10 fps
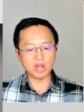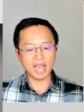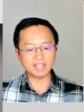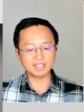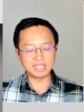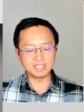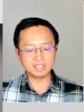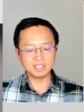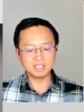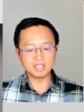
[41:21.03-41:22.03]
track
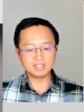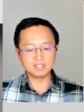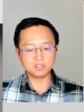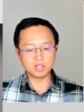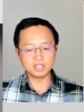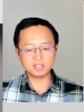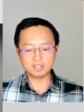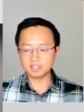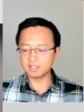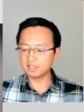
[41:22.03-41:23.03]
things and suggests